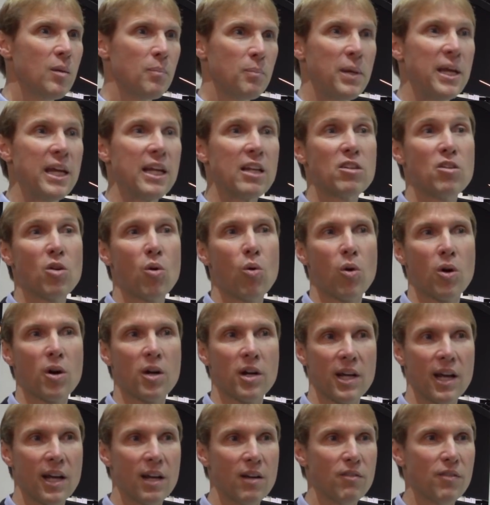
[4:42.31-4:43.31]
peak
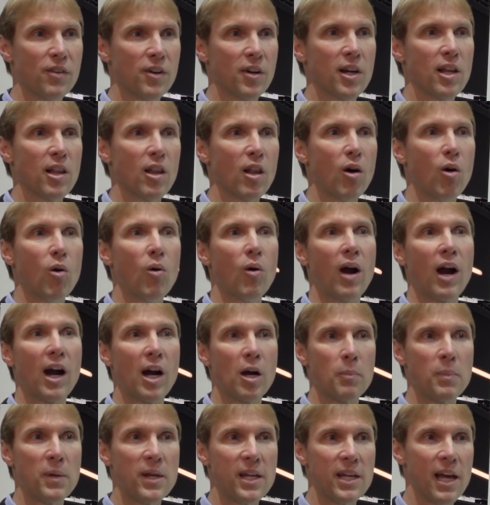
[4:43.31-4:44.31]
torque at a very low
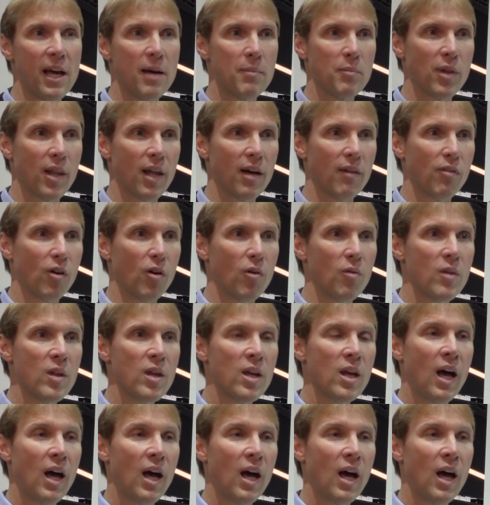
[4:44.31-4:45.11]
RPM level.